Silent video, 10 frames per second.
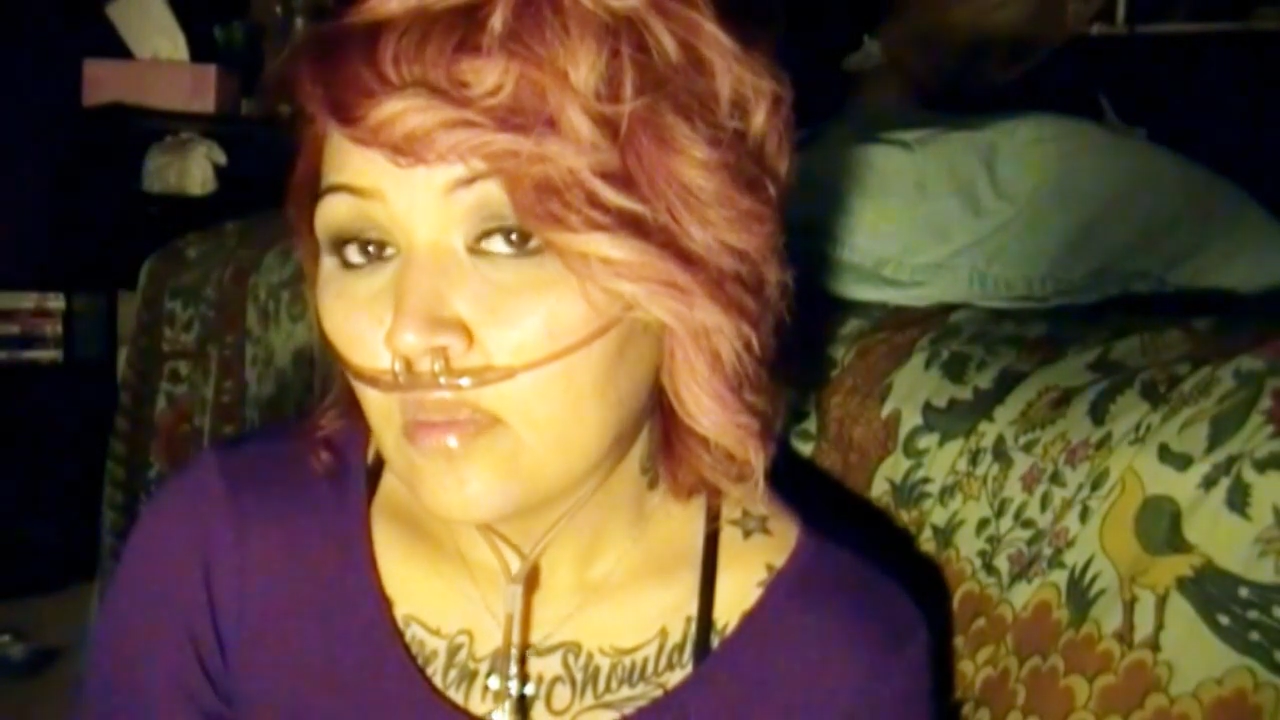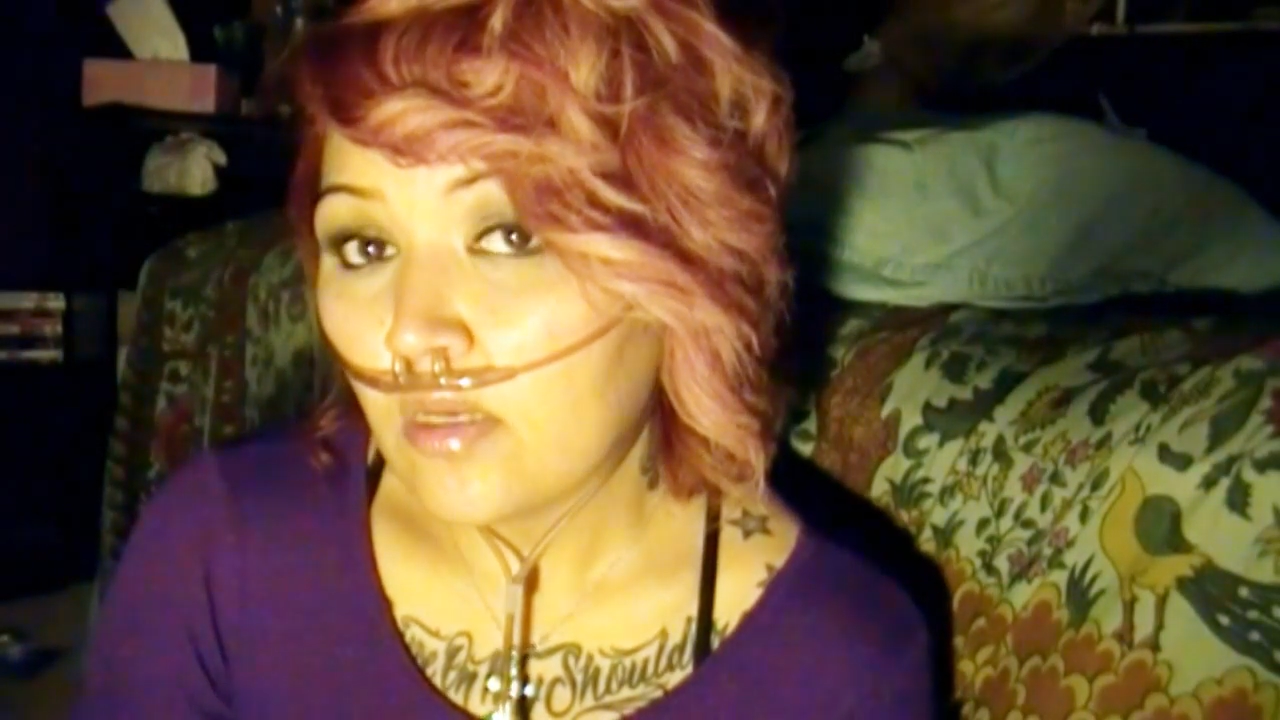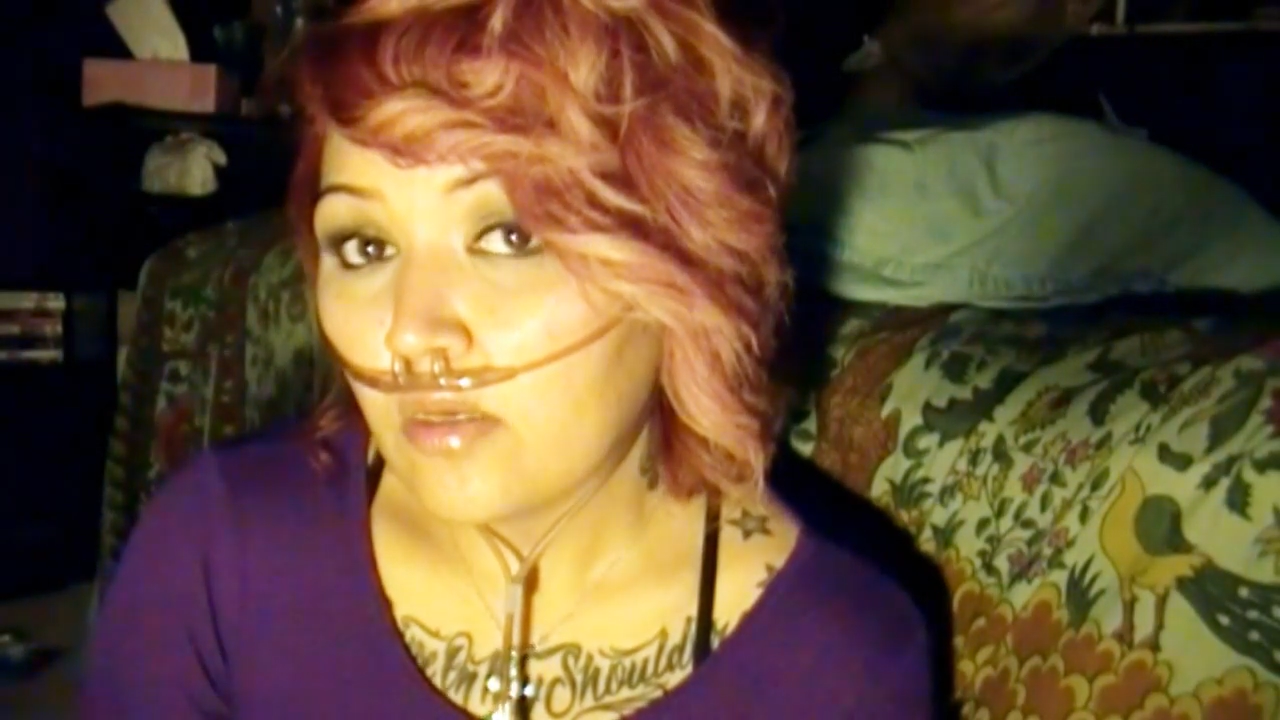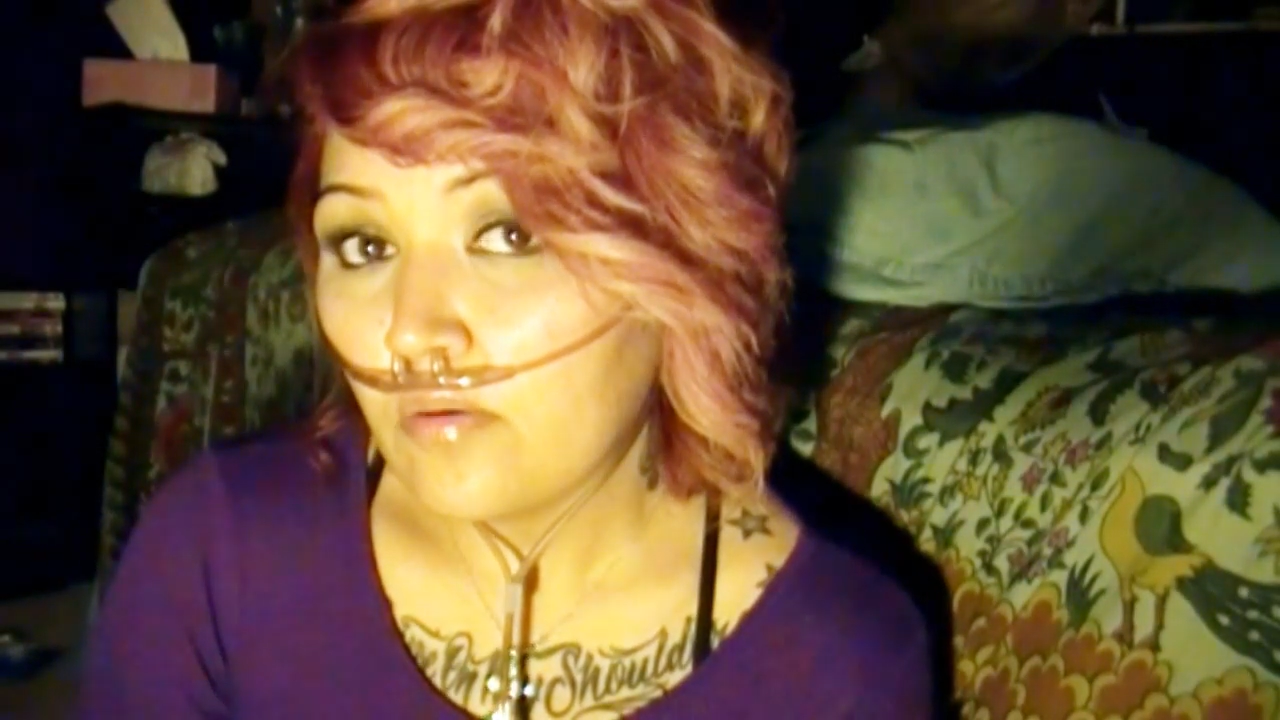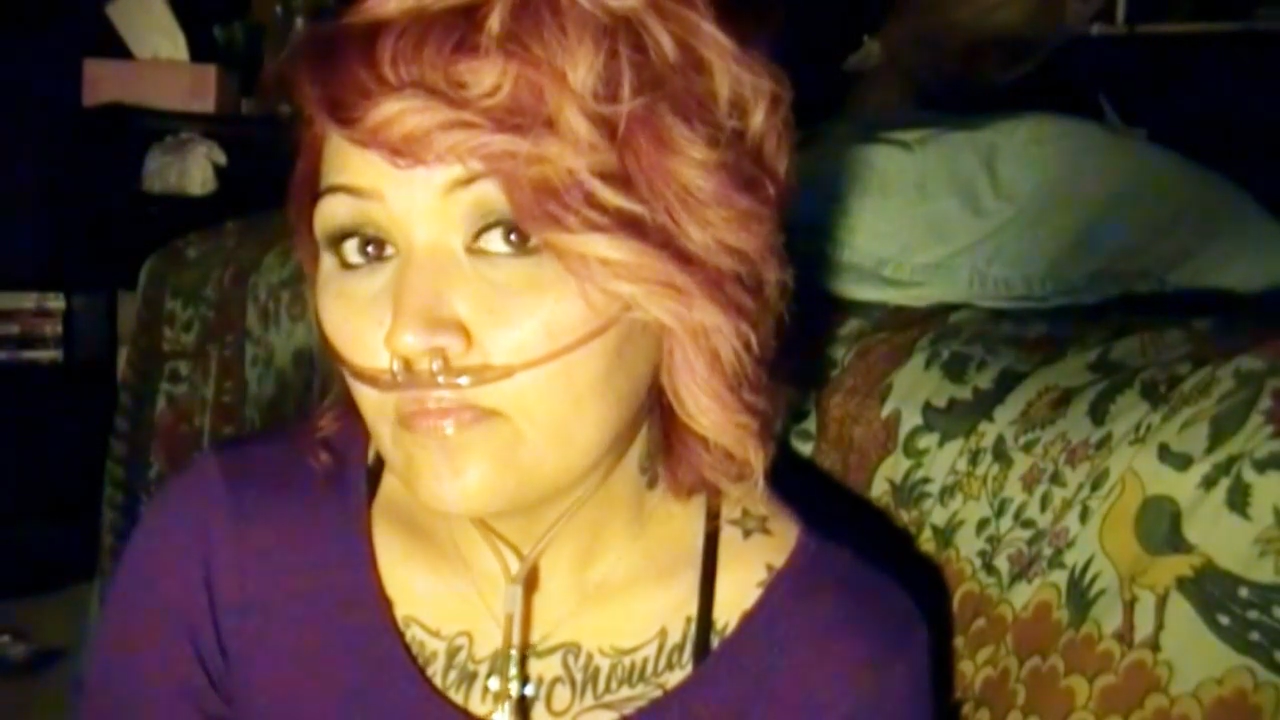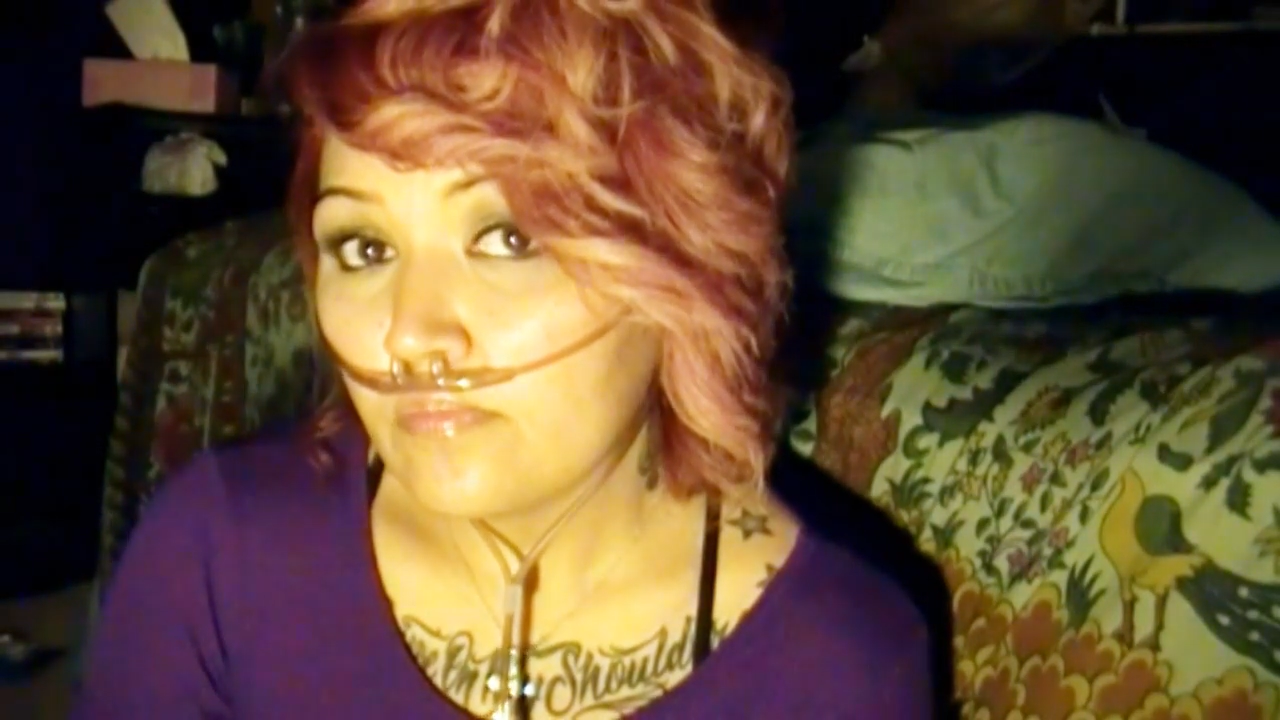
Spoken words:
thank you,